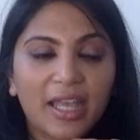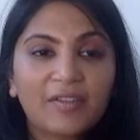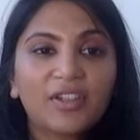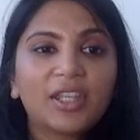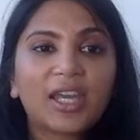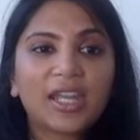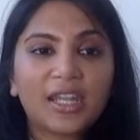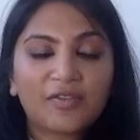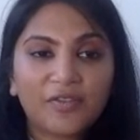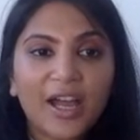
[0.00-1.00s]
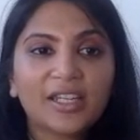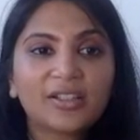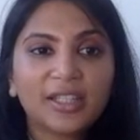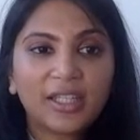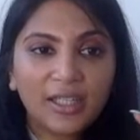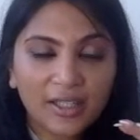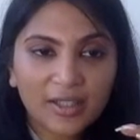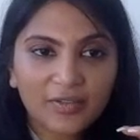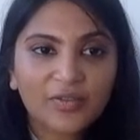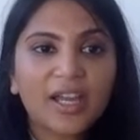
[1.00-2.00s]
everything. And then finally,
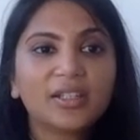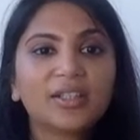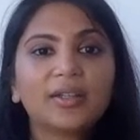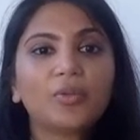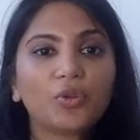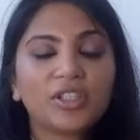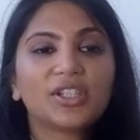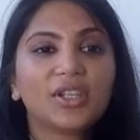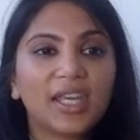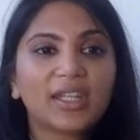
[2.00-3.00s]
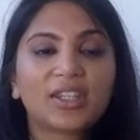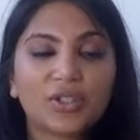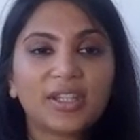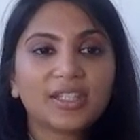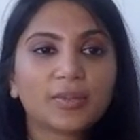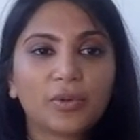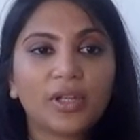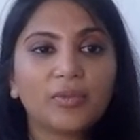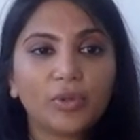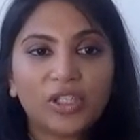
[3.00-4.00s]
once you get to this
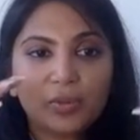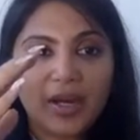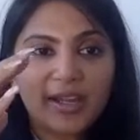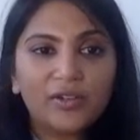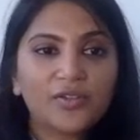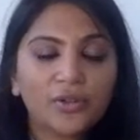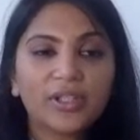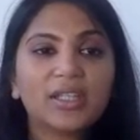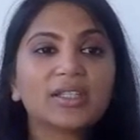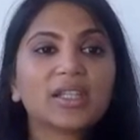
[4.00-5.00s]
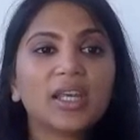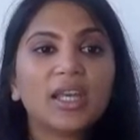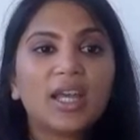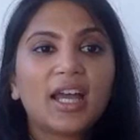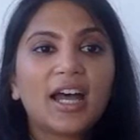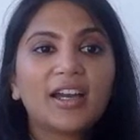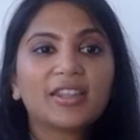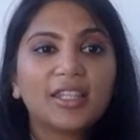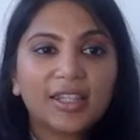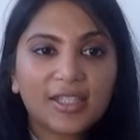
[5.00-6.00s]
point, when you bite off all this, I
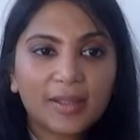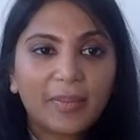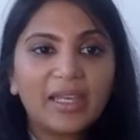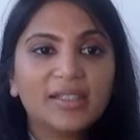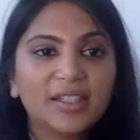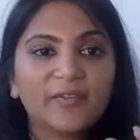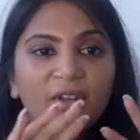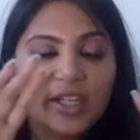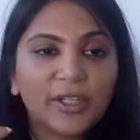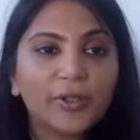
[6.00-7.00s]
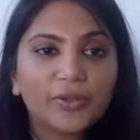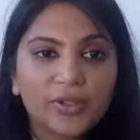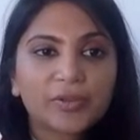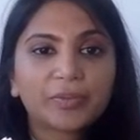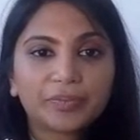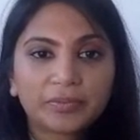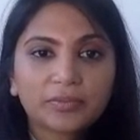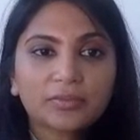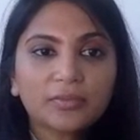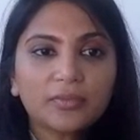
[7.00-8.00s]
think these amazing videos
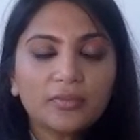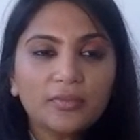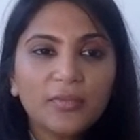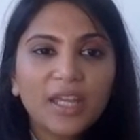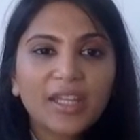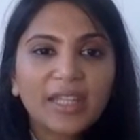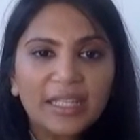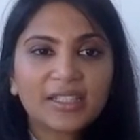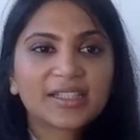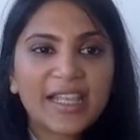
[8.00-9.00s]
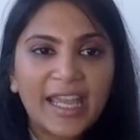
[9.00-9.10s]
that